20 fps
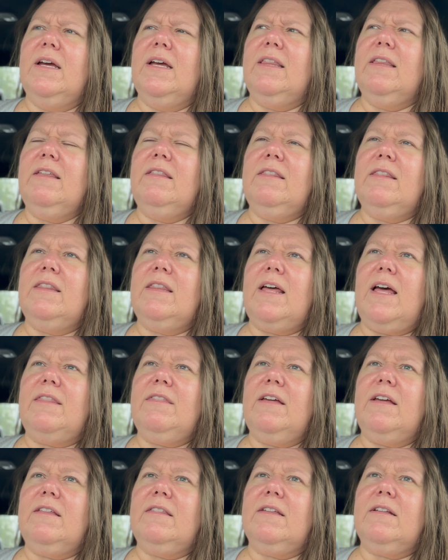And I
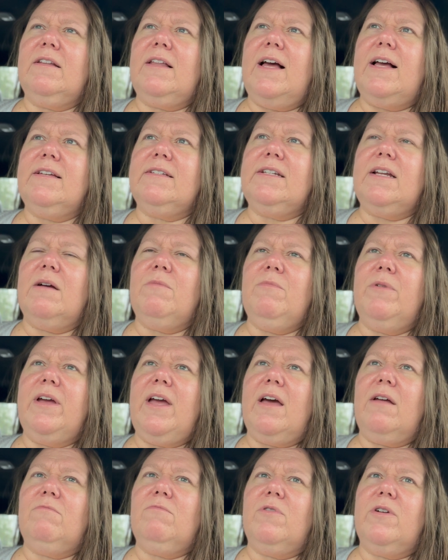think the last time we
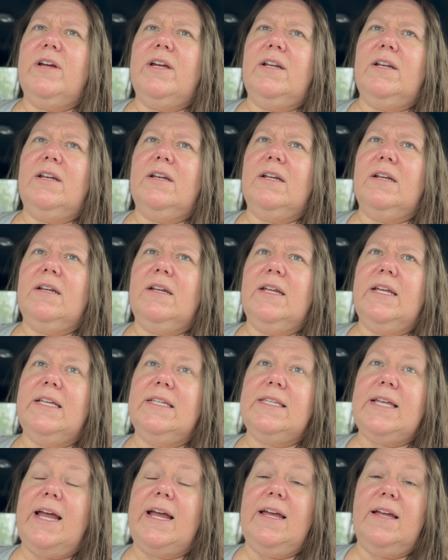had one,
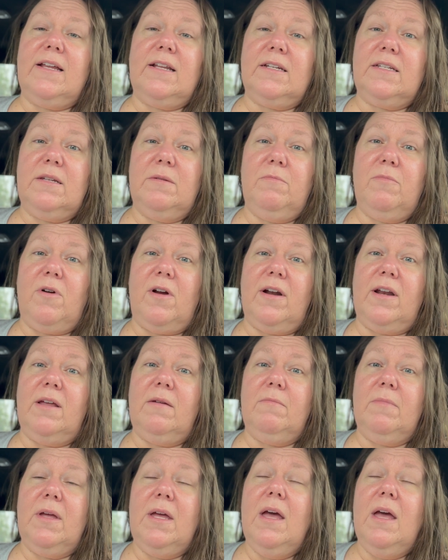his aunt brought him.